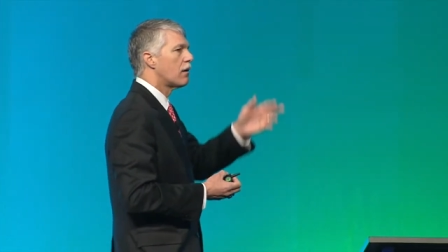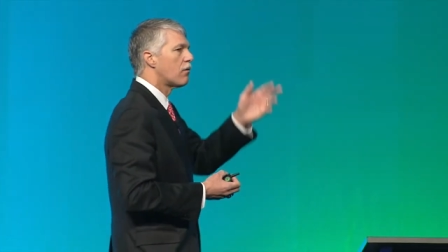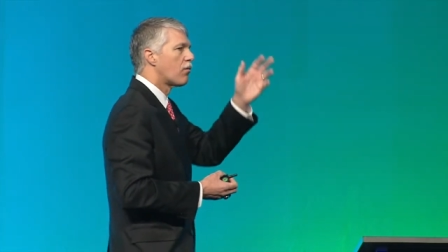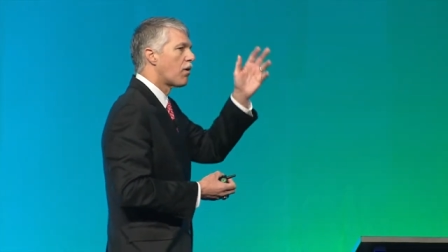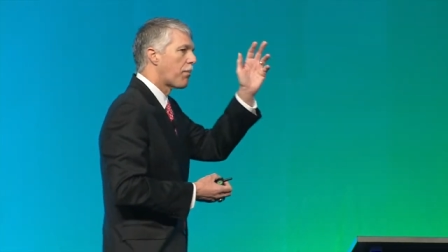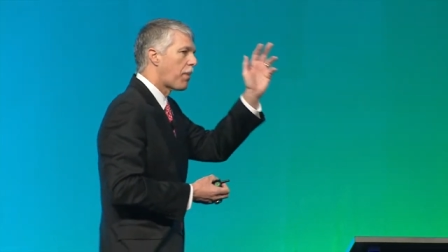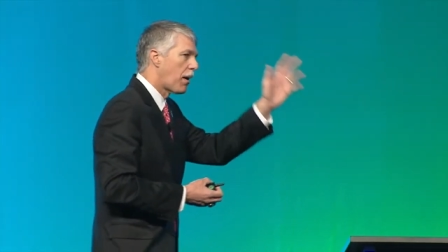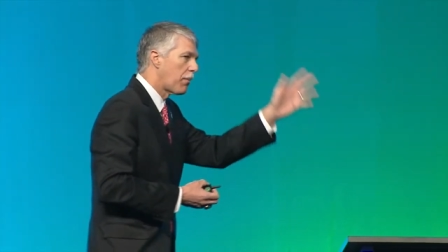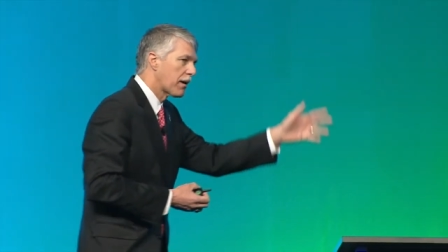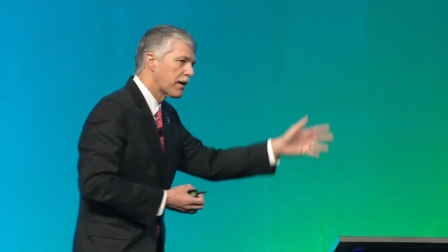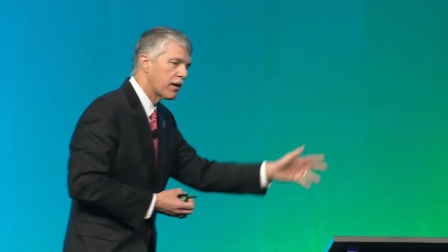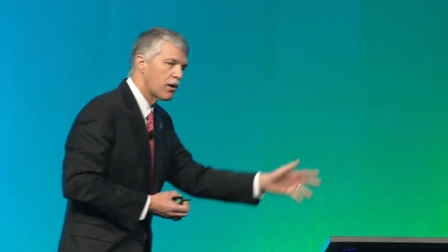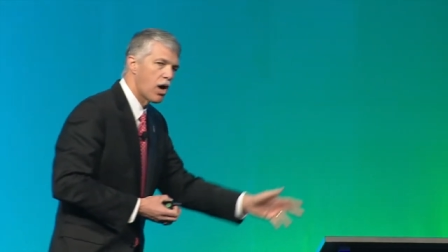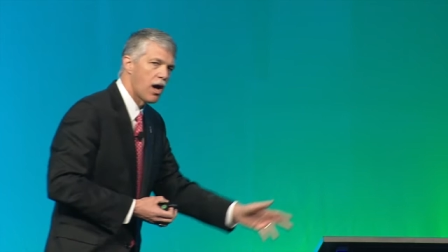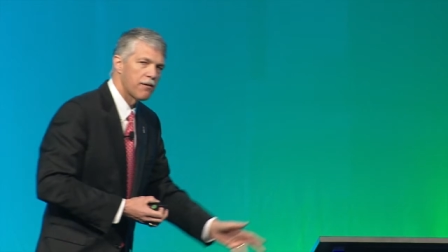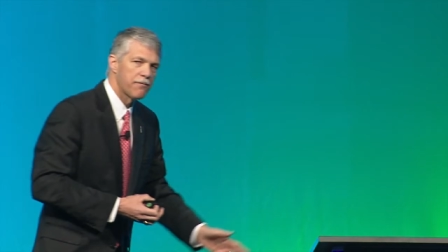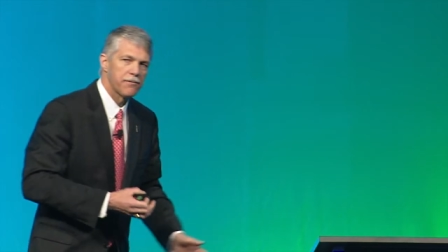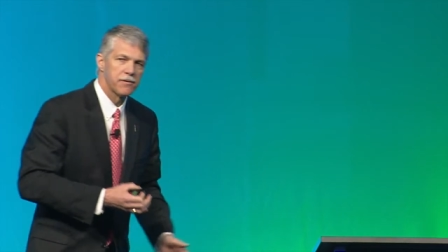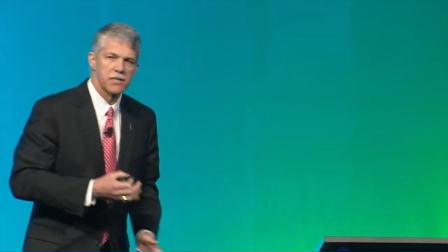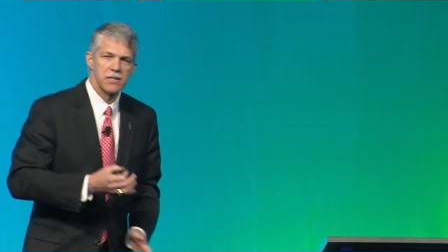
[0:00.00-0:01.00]
Republican
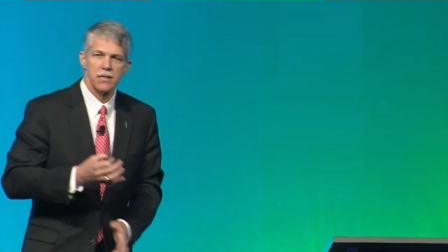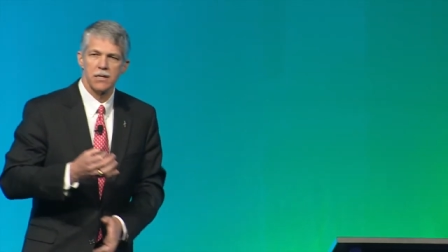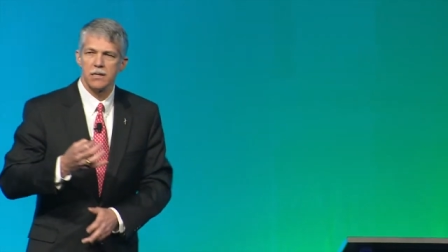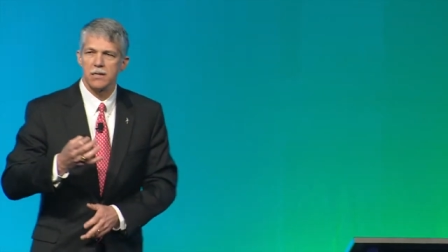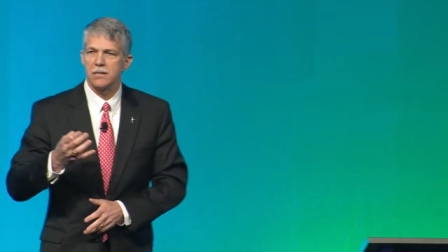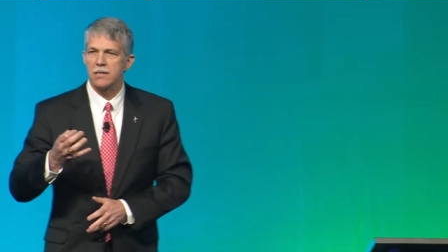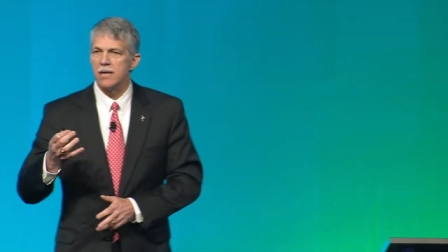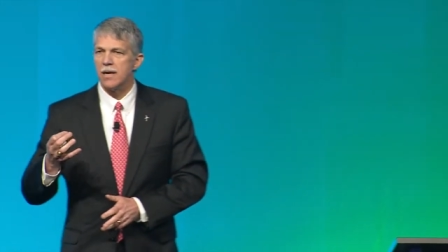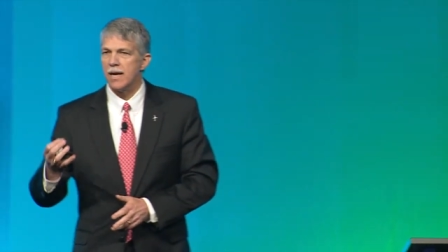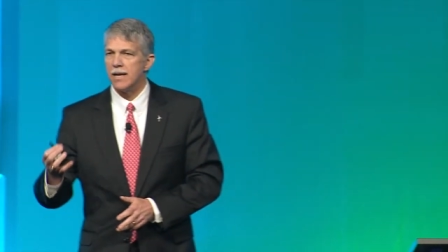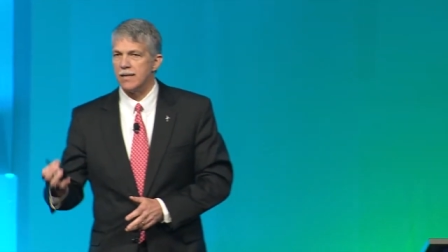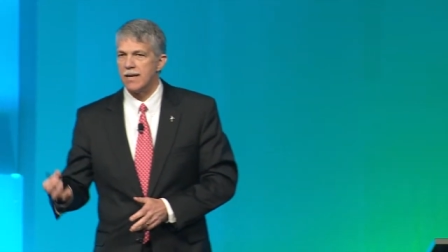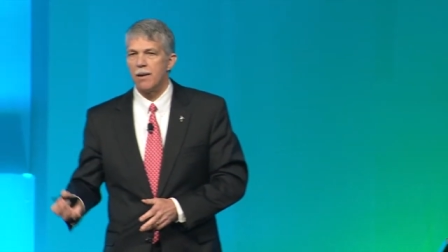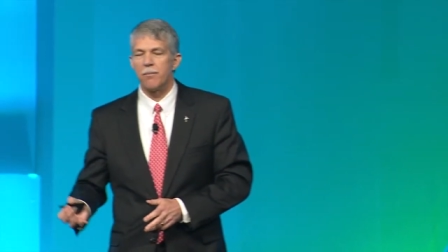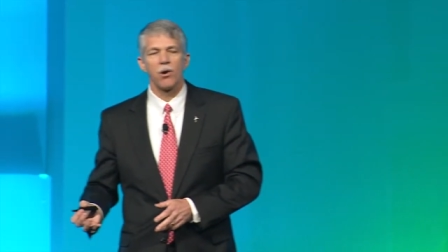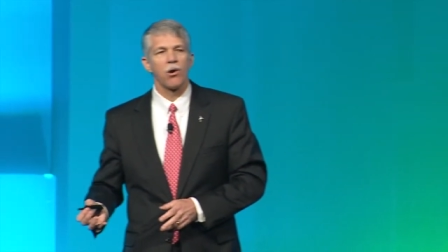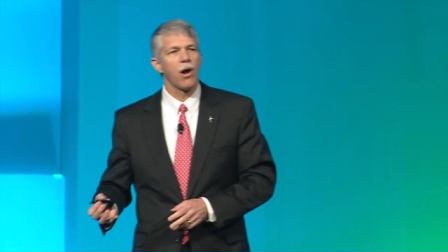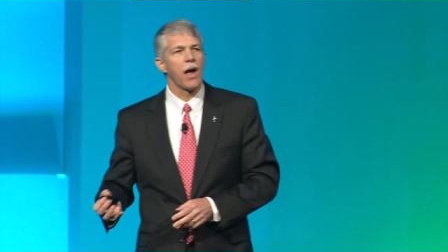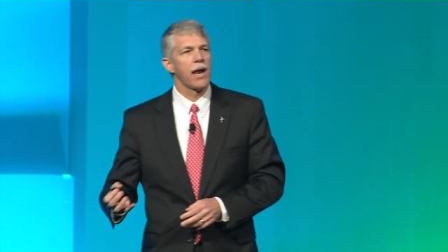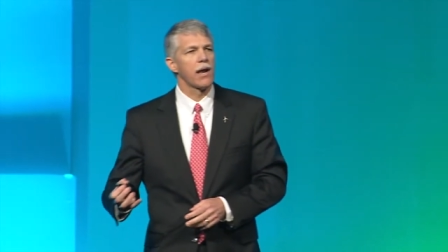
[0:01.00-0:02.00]
offices and
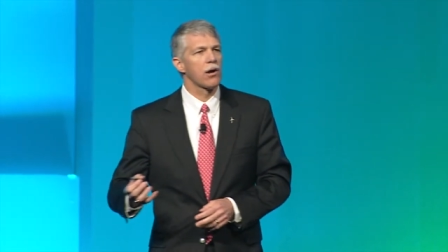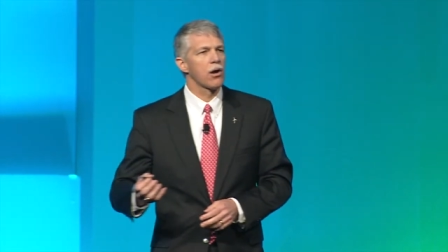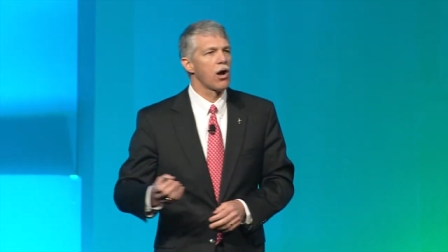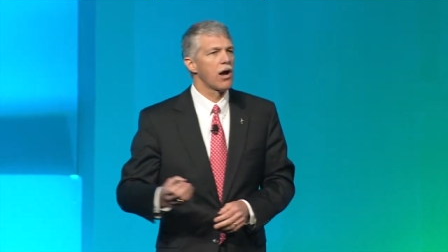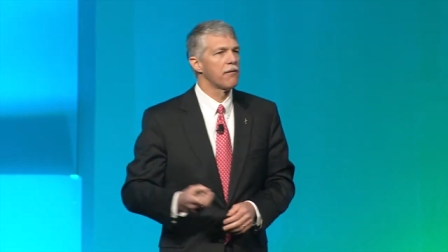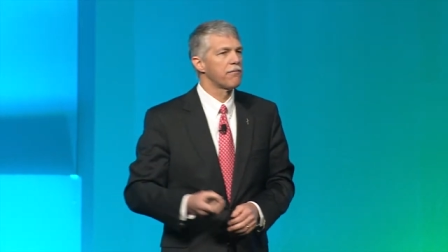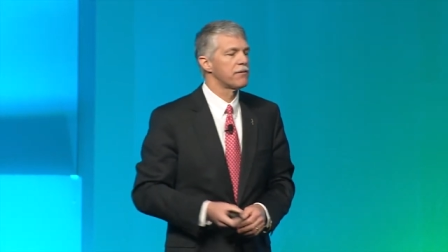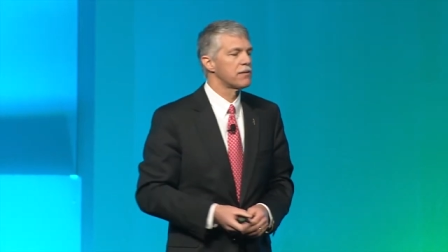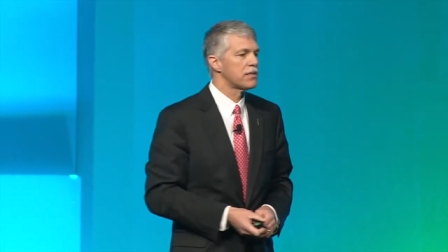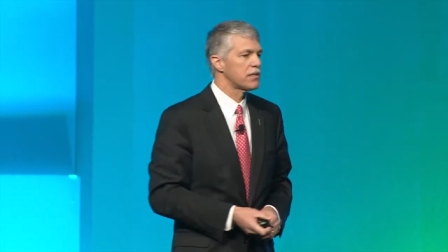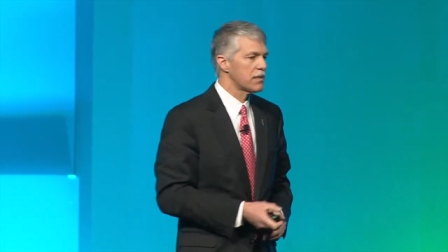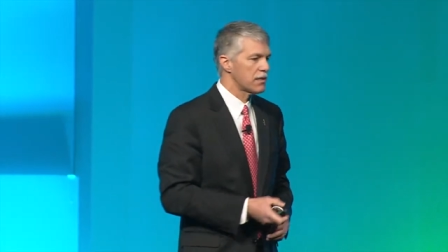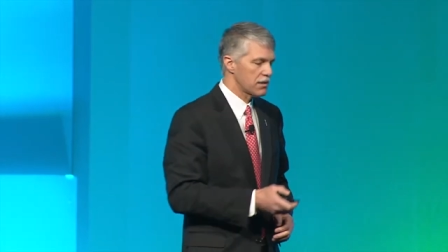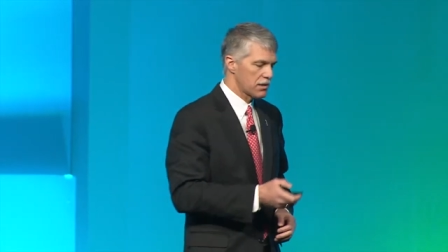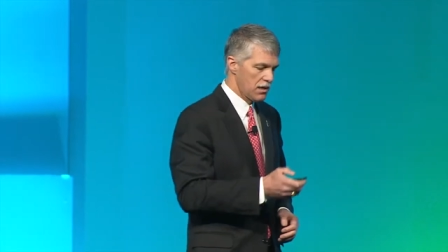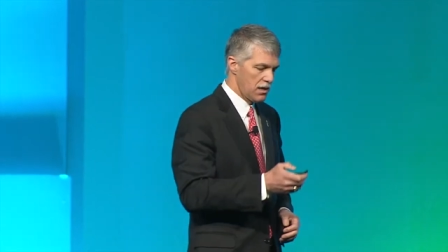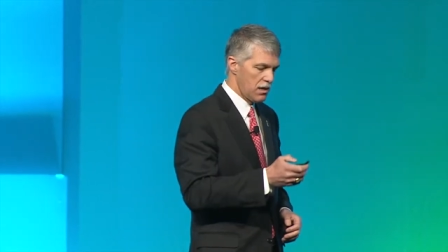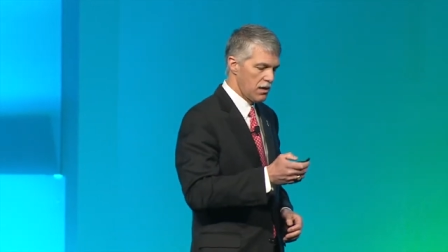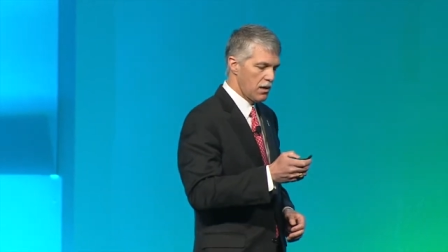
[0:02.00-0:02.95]
Democratic offices.